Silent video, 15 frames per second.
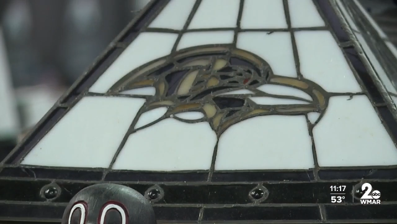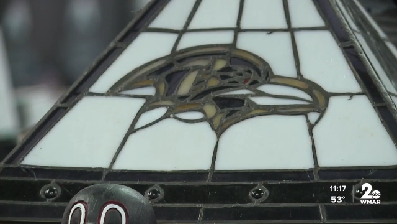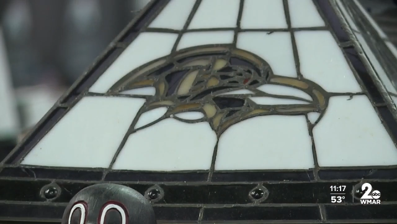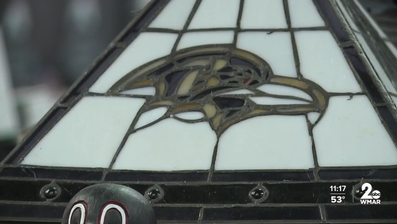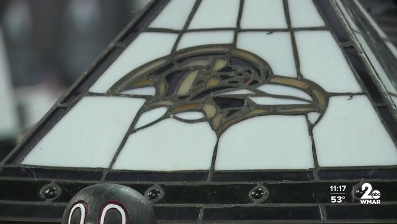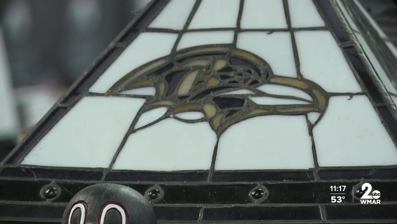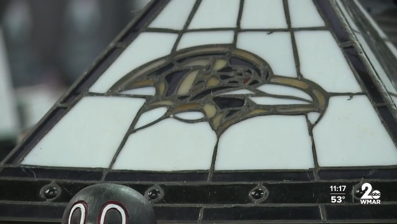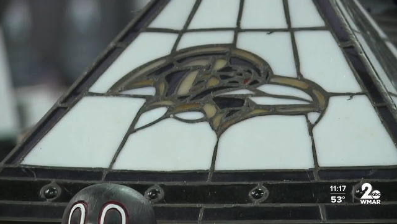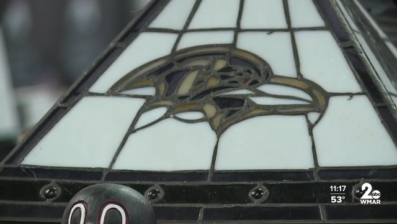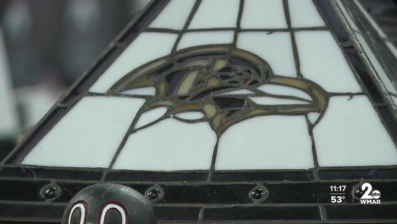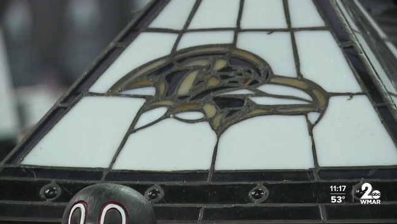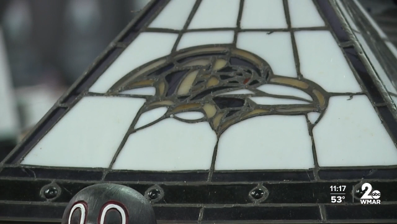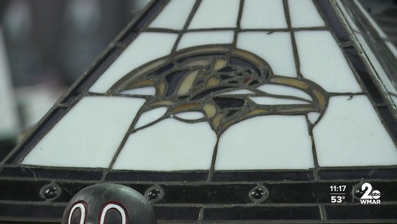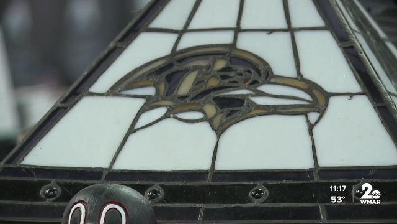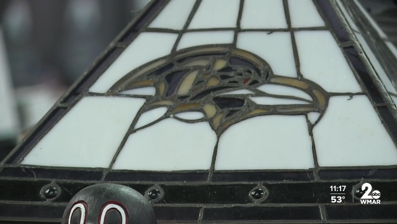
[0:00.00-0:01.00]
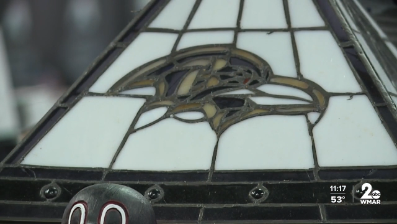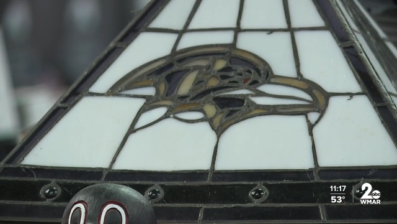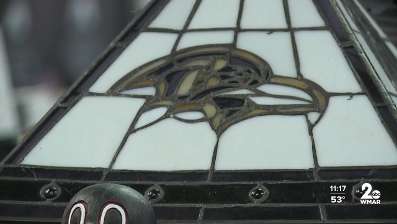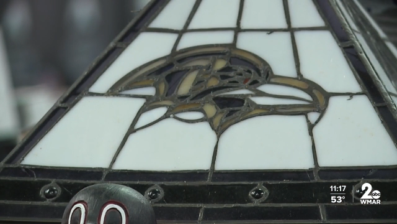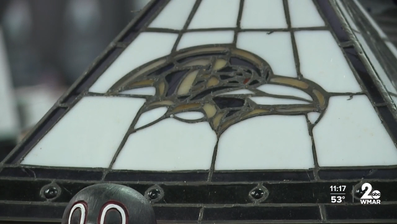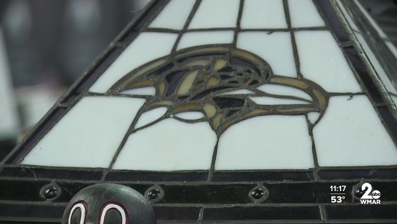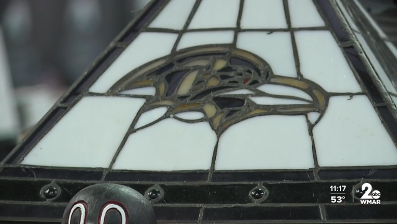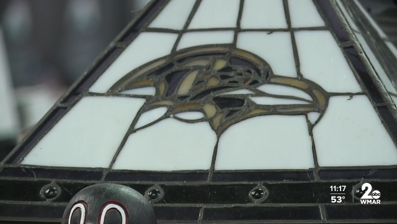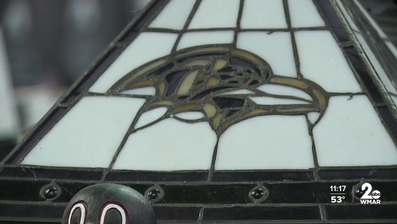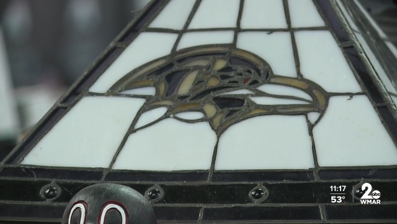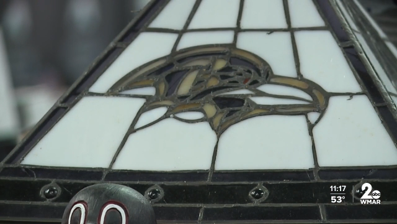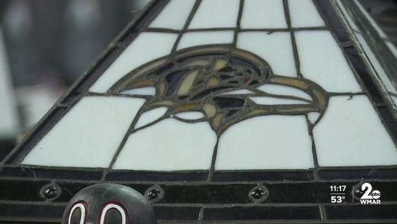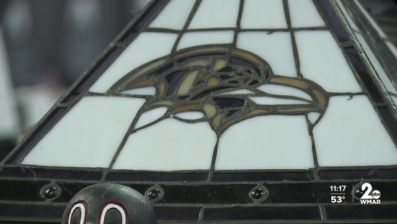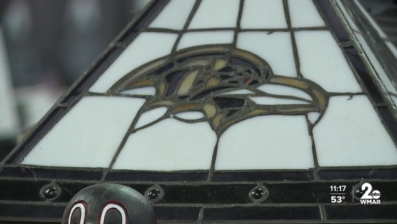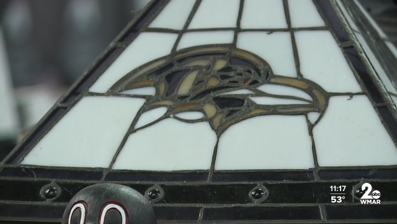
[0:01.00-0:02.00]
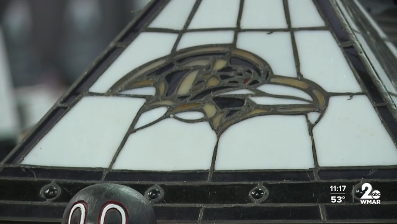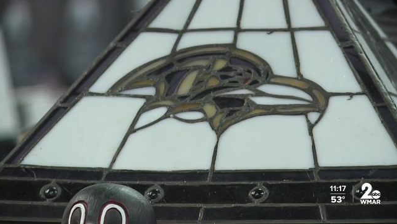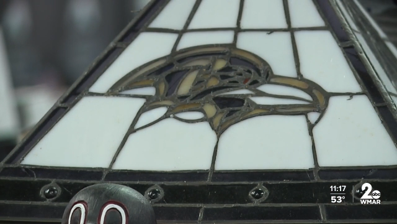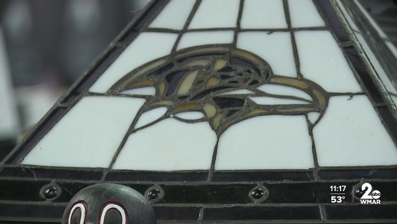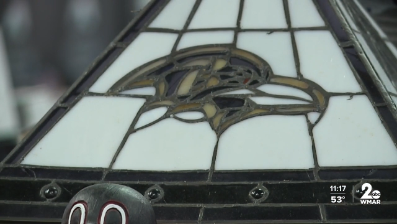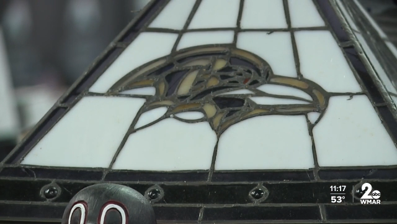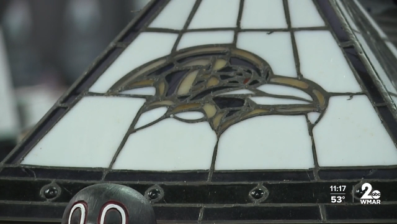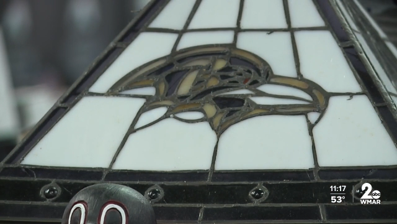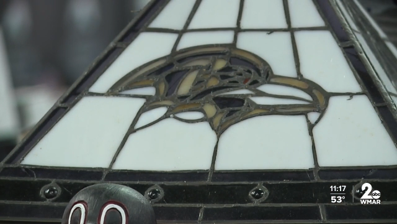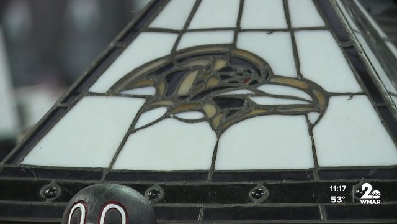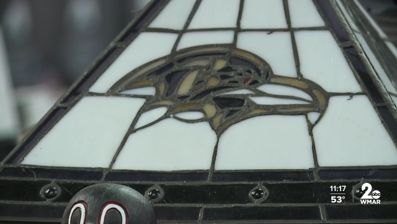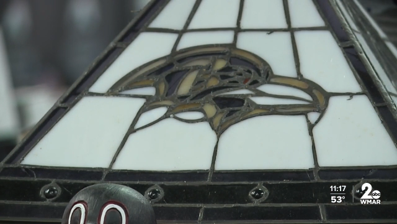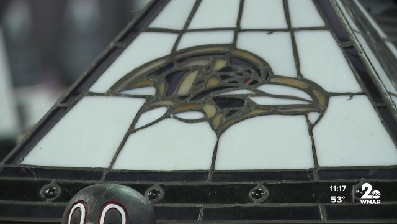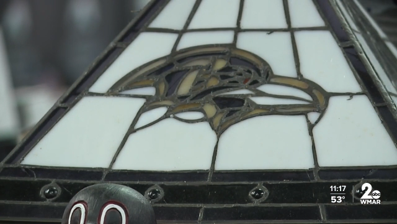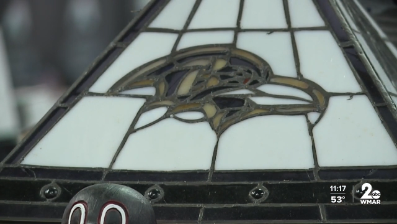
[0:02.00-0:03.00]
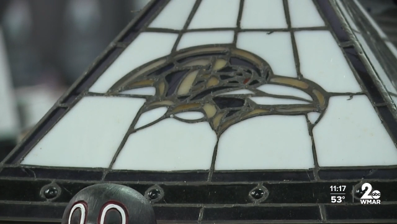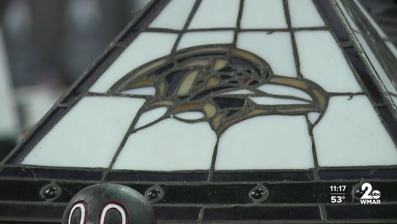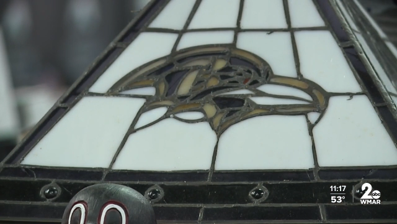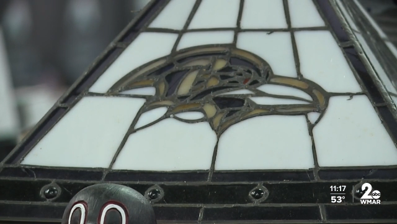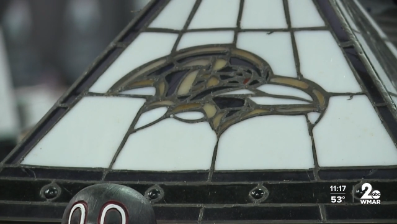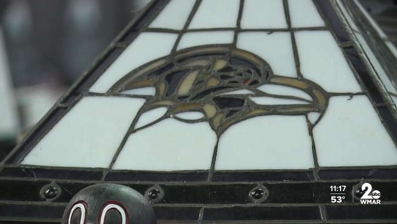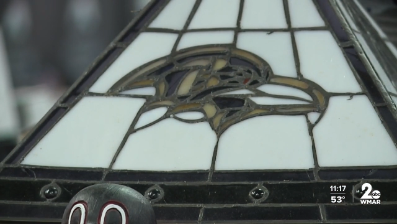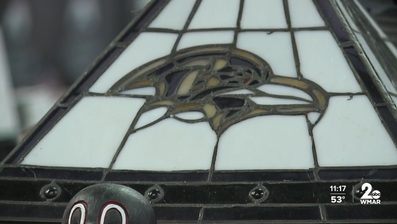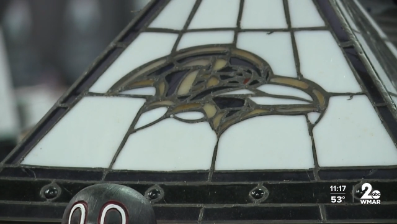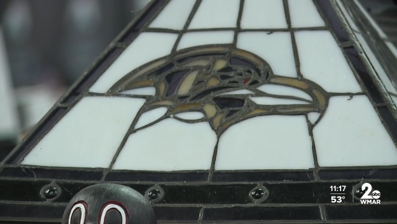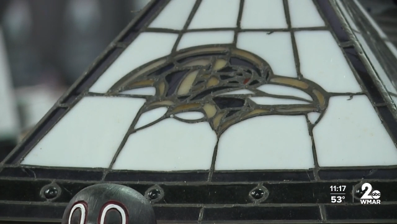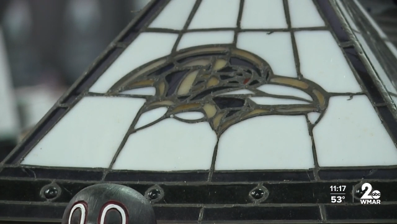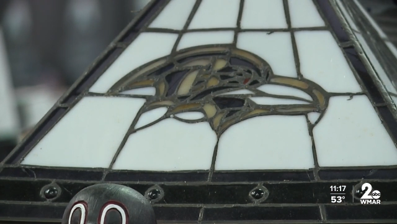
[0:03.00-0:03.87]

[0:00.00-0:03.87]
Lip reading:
[unreadable: no face in view]